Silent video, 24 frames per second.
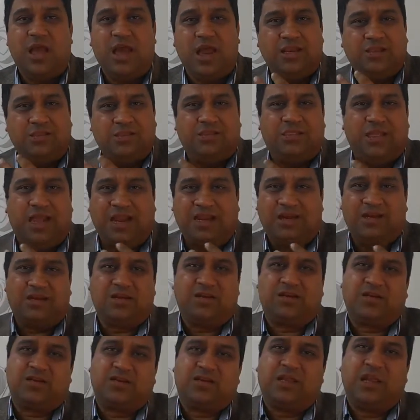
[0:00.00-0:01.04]
And
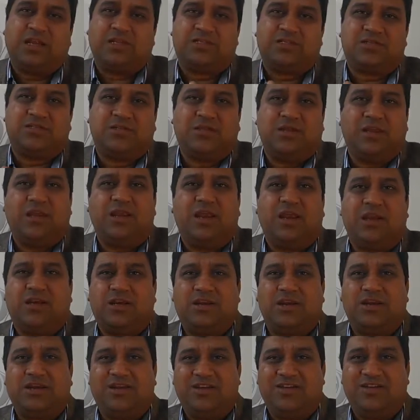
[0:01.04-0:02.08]
that gets
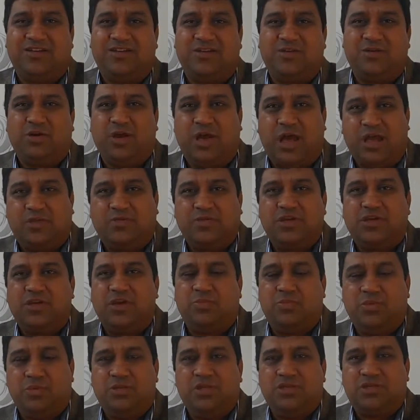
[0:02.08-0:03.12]
neglected, you know, and
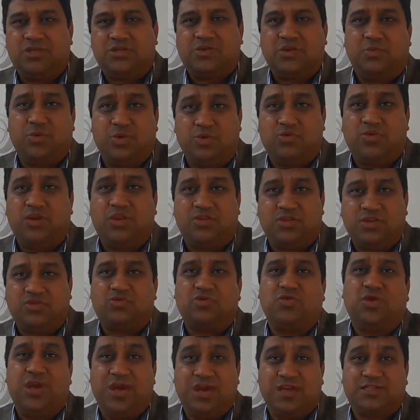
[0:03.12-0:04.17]
this tributary, the
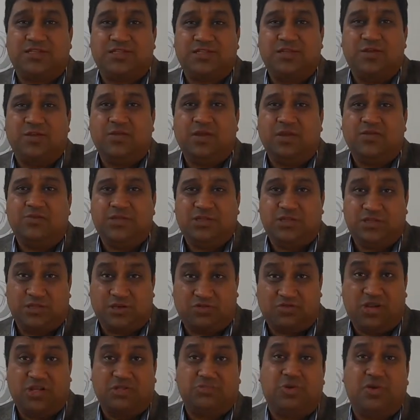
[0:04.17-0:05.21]
3S, which is a
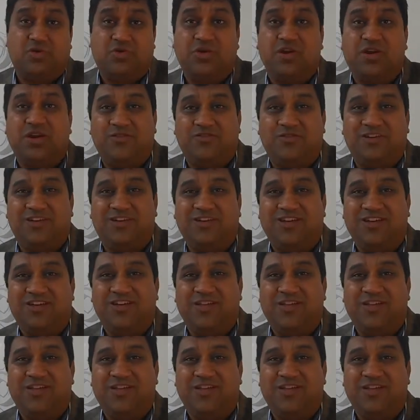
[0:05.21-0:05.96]
transboundary river,